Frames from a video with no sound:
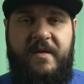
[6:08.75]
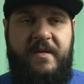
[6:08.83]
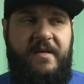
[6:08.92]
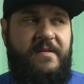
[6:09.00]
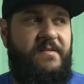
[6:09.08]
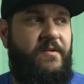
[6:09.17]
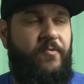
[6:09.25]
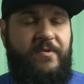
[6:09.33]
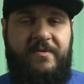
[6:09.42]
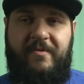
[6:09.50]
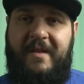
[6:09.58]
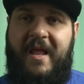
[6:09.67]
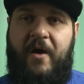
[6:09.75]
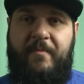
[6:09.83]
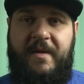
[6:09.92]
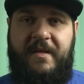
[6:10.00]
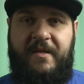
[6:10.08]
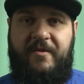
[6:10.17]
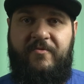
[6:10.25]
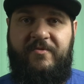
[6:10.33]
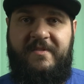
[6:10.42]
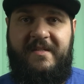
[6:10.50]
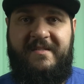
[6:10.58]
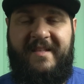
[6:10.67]
is going to allow me to
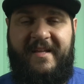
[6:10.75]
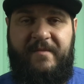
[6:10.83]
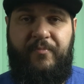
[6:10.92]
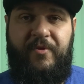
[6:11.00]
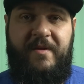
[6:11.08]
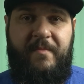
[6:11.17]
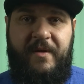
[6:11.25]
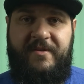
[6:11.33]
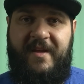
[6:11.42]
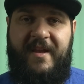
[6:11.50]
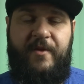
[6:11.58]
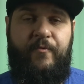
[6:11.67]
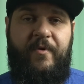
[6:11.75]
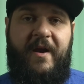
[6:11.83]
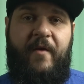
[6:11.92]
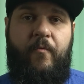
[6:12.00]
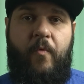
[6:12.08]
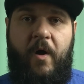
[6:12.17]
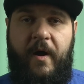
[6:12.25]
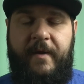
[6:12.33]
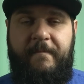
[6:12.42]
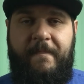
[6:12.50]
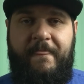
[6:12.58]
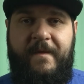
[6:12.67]
use these lights pretty much anywhere I want.
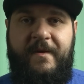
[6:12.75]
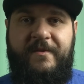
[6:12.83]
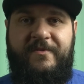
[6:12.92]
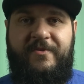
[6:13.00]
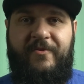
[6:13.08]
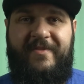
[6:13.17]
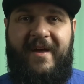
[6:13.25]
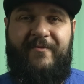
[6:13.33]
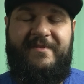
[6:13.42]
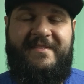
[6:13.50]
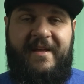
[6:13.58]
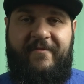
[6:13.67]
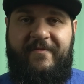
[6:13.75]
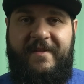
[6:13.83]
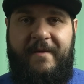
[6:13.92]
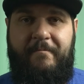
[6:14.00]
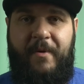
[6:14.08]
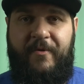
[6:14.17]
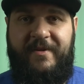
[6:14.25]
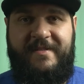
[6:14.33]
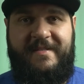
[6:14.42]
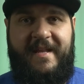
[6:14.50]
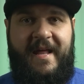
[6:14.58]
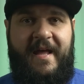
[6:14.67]
So that was definitely a
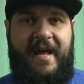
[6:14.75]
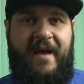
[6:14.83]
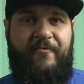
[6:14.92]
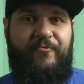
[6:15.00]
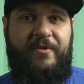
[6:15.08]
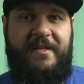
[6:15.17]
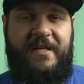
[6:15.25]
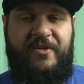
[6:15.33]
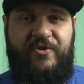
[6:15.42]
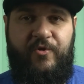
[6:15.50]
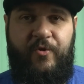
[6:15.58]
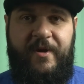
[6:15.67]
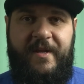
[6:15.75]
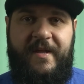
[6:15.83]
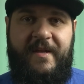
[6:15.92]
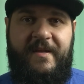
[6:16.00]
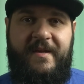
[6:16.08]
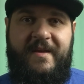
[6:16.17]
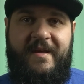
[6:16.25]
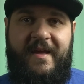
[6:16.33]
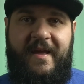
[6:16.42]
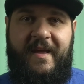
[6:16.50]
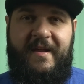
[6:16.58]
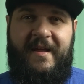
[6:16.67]
bonus that I really enjoyed,
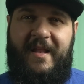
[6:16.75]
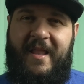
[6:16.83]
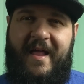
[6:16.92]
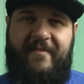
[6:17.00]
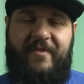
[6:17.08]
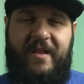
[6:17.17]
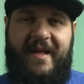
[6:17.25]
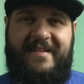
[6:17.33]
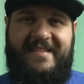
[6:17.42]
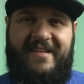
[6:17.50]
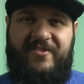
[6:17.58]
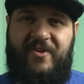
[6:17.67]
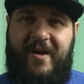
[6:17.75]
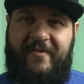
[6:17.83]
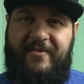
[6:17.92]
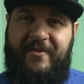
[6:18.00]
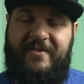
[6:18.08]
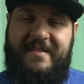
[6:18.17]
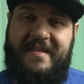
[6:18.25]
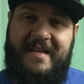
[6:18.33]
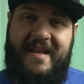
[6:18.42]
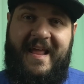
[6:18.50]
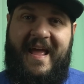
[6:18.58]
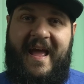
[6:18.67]
and a lot of the lights I saw out there
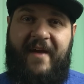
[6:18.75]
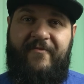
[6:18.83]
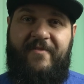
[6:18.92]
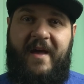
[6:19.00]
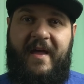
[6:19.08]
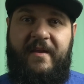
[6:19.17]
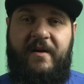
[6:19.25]
didn't have that